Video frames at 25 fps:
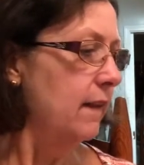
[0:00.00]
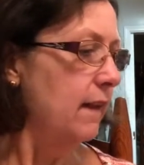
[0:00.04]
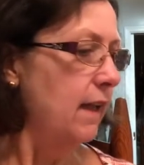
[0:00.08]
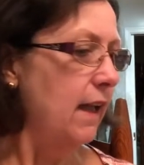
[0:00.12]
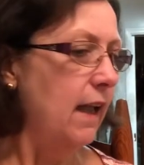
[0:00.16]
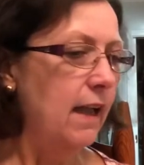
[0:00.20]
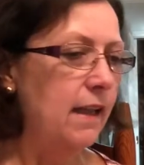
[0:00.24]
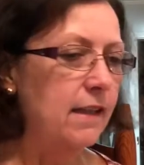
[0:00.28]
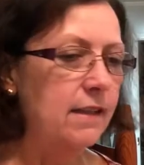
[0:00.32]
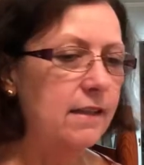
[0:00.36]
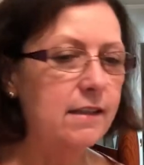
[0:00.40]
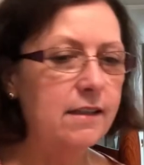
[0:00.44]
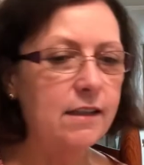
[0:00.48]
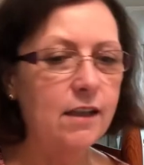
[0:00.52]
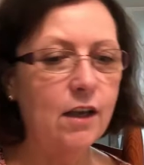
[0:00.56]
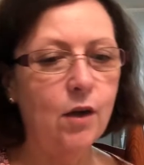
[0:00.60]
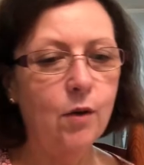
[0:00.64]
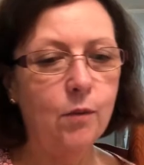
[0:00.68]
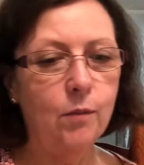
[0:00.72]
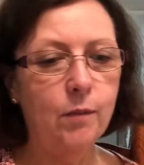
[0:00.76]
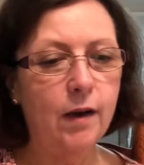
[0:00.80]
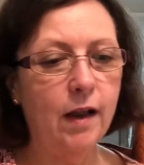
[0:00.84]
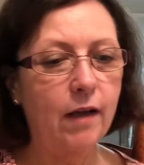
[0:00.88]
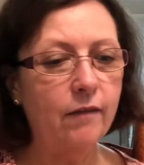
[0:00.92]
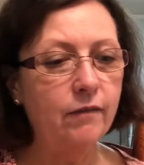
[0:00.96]
And
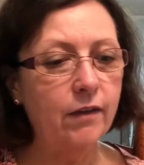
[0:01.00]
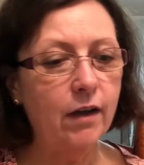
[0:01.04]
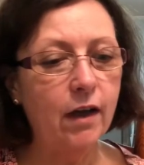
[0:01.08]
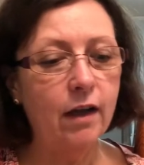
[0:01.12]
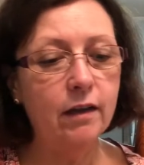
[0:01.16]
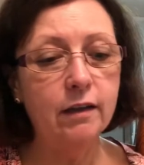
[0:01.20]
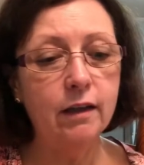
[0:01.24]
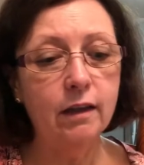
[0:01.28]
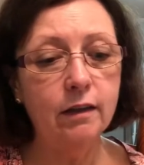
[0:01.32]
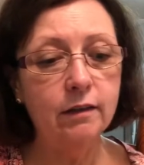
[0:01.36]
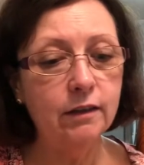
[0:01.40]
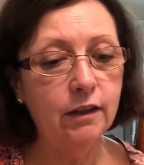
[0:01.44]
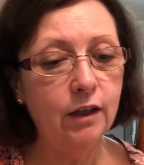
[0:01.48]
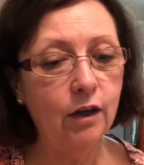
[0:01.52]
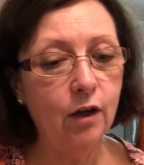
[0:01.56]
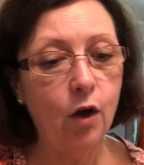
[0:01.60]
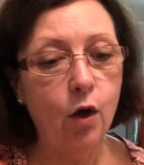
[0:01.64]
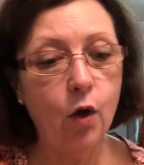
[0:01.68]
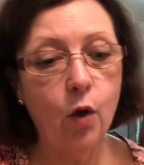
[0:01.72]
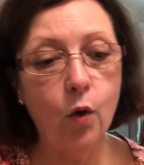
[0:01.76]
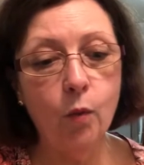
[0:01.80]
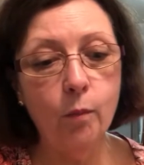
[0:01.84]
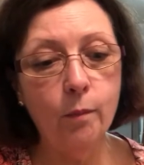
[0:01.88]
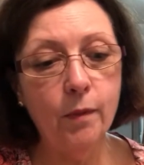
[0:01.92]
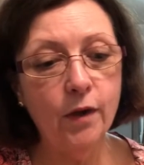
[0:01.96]
so, but I've got, you know, a
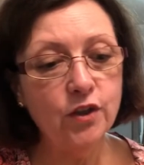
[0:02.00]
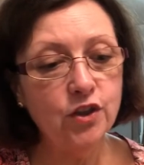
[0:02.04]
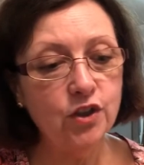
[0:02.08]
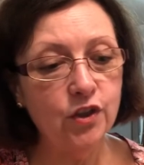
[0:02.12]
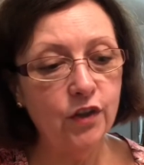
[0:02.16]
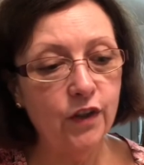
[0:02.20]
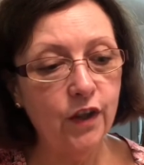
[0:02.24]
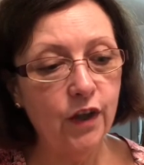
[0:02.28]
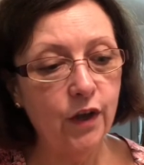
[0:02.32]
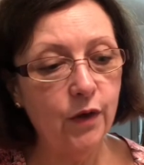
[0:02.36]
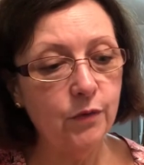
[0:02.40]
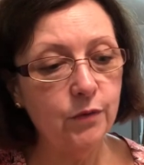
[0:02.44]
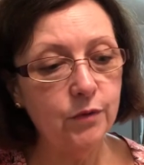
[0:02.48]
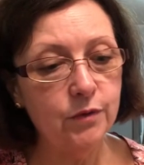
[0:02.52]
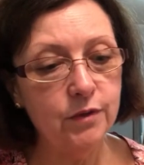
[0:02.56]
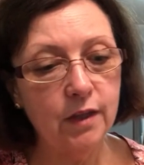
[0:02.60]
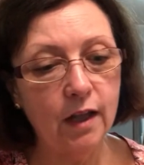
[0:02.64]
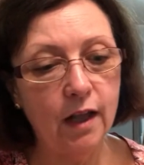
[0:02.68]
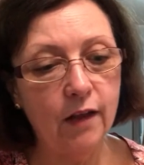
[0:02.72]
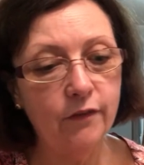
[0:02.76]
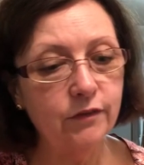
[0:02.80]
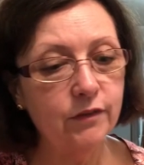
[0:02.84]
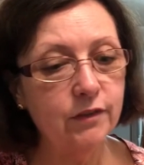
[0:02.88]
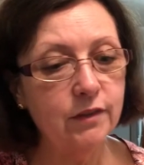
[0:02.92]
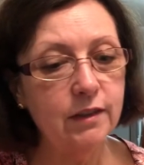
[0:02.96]
whole bunch of those that
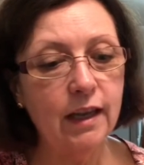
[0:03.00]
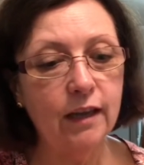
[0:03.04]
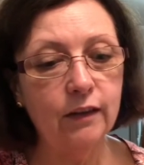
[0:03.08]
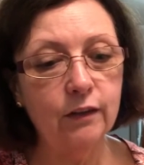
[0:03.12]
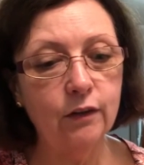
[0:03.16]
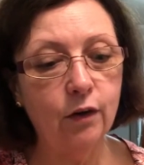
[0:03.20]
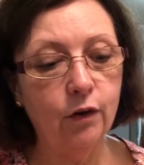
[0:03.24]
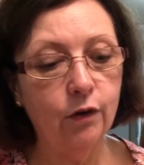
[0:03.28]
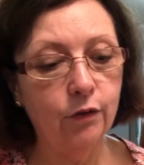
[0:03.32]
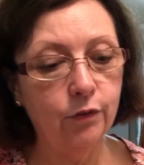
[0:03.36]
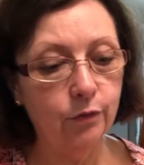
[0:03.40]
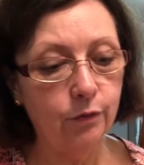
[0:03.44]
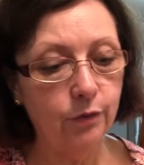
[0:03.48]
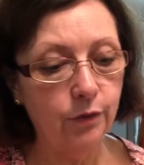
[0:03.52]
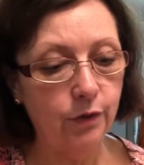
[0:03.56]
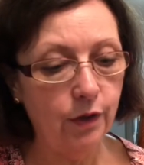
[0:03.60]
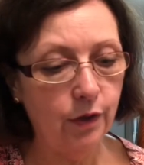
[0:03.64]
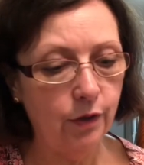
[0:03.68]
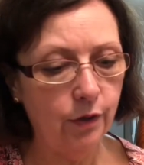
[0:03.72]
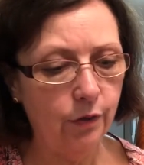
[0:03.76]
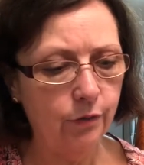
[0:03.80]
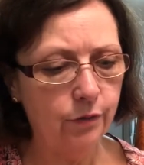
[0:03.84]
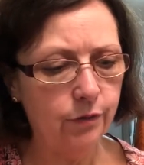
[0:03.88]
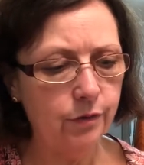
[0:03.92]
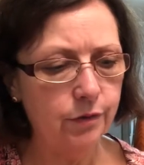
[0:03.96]
I've downloaded through the
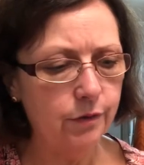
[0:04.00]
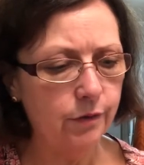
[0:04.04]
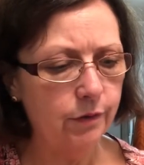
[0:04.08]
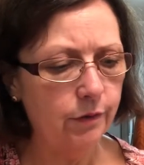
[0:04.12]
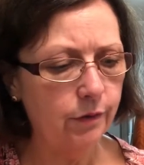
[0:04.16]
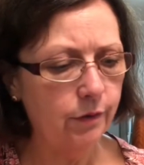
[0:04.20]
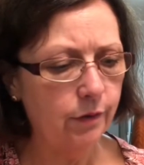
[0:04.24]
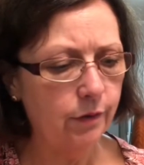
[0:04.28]
years.